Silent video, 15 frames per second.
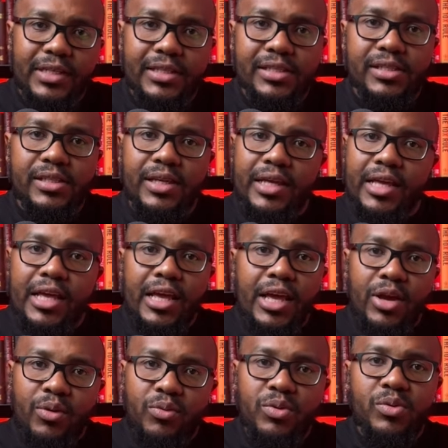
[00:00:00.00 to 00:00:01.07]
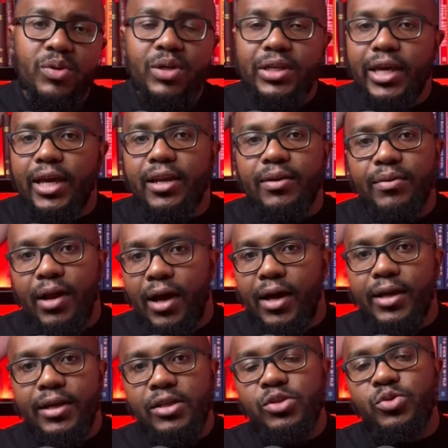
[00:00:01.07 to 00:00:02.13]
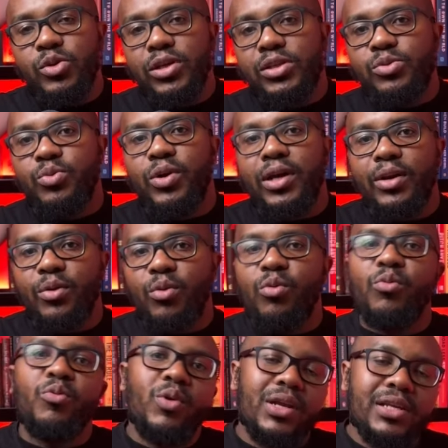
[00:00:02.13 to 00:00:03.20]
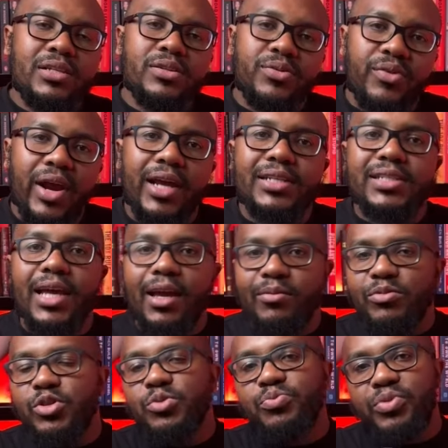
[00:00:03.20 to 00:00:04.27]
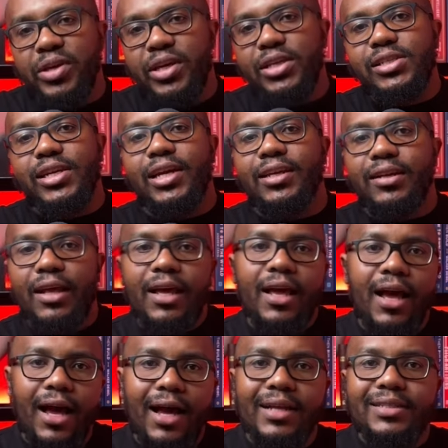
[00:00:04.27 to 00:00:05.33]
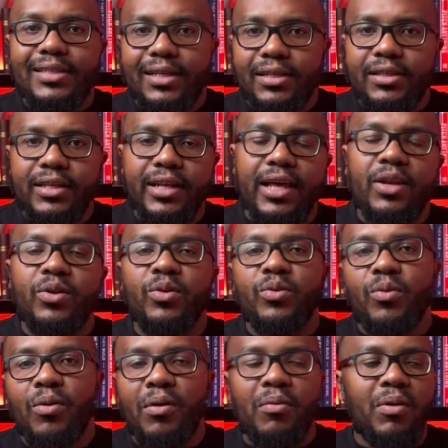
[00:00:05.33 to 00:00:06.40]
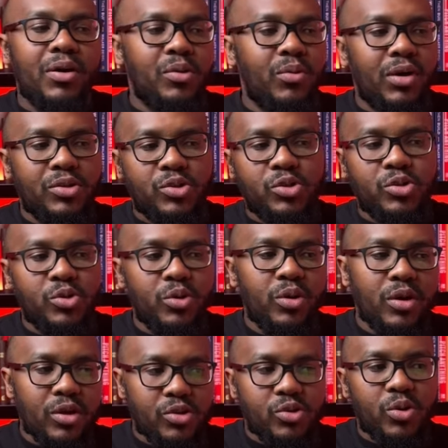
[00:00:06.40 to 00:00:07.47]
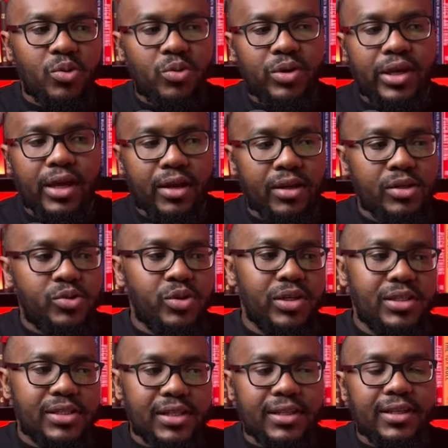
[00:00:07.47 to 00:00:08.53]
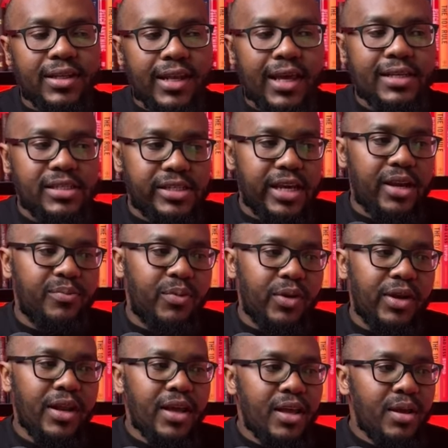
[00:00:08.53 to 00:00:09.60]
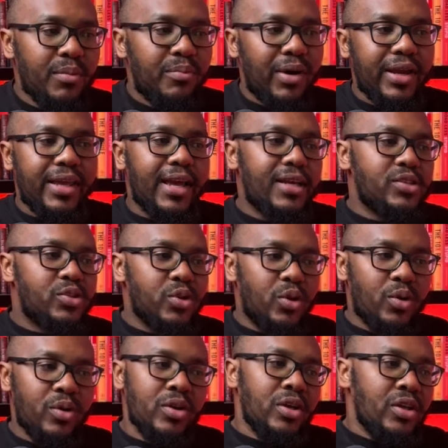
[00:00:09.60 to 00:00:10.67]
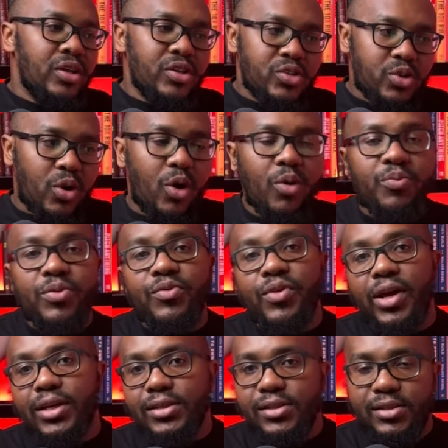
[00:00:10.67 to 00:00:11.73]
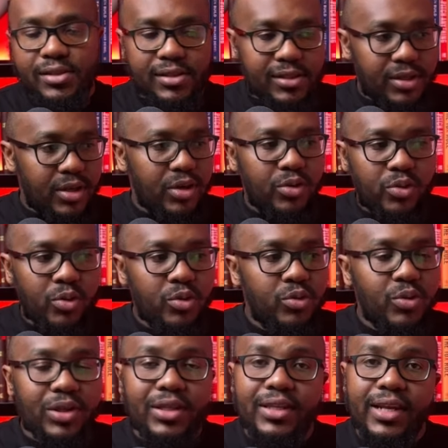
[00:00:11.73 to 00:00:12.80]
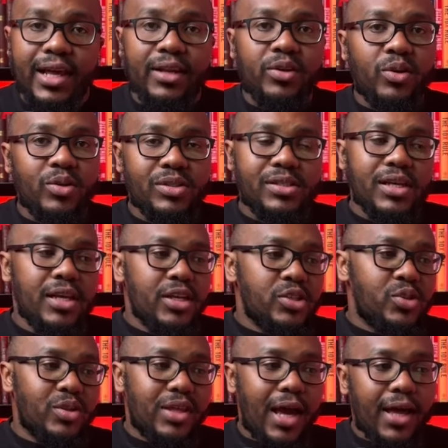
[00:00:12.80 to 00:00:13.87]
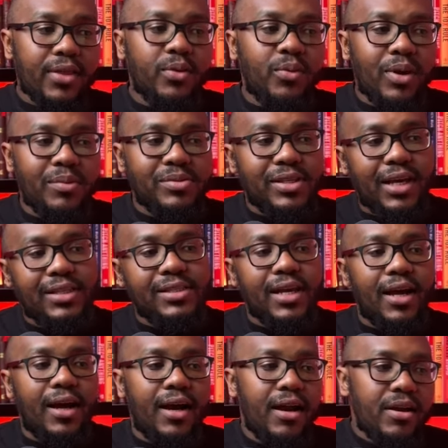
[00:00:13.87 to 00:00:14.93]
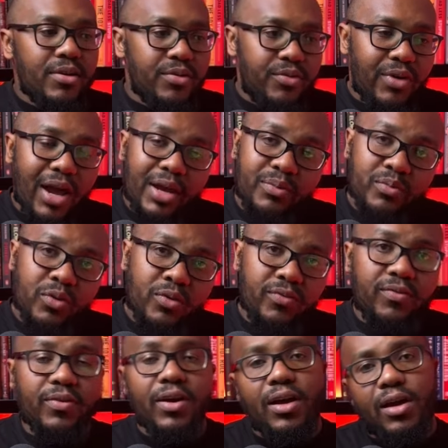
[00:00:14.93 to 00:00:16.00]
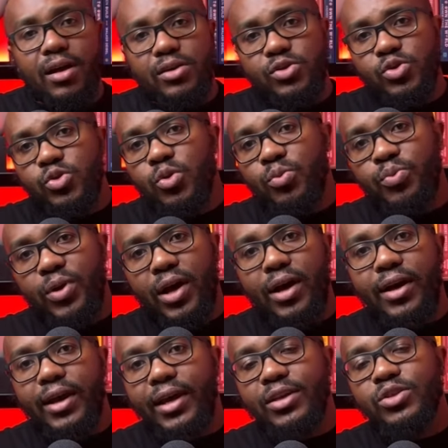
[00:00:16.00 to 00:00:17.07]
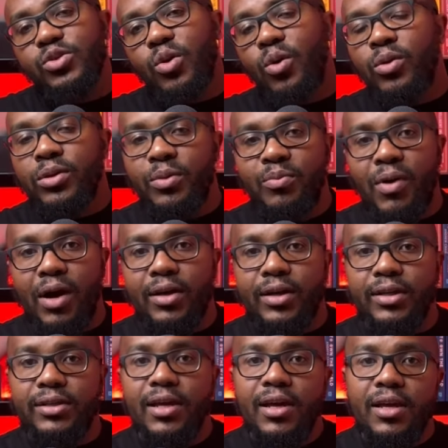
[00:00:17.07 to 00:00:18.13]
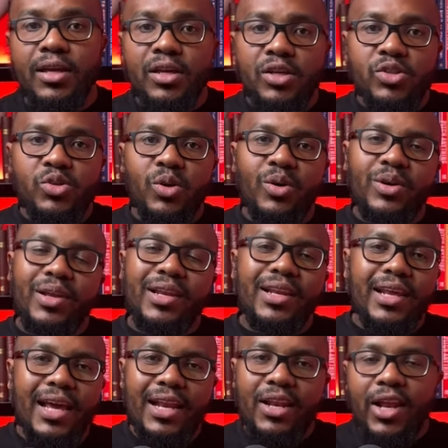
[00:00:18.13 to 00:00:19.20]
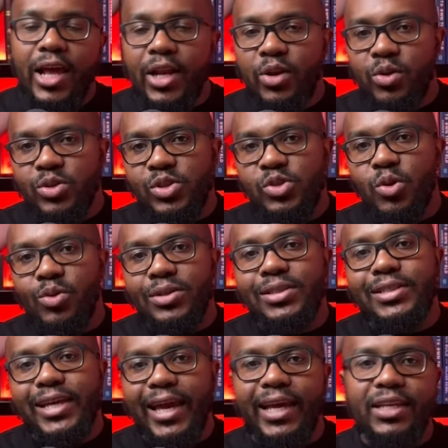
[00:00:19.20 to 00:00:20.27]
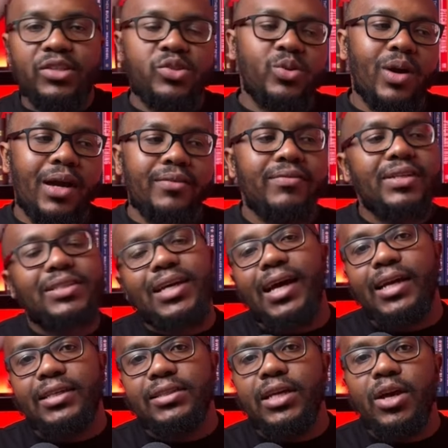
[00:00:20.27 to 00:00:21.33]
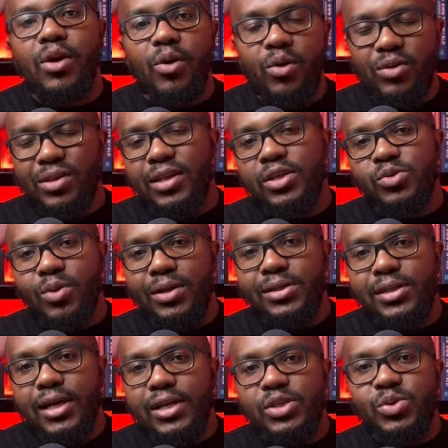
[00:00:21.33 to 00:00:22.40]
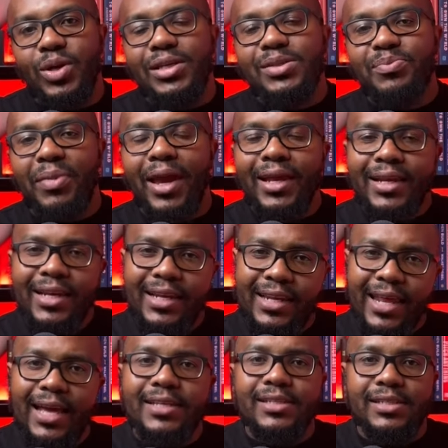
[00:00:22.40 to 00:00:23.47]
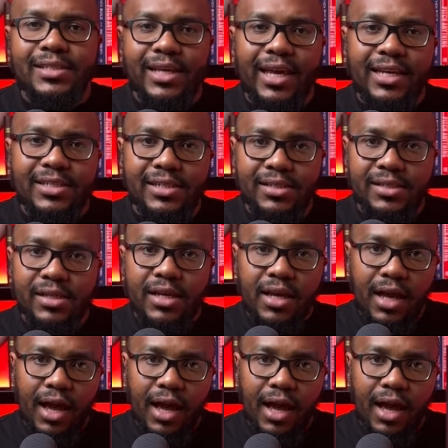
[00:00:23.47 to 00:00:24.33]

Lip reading: is, we will get into it when is the right time to pitch and tell the landlord what to do. So we'll get into it in the next checkpoint. But yeah, so OpenRent, good with landlords. So the other websites are Rightmove, Zoopla, and On the Market. So landlords don't tend to advertise on these ones. So it's mainly lettings agents,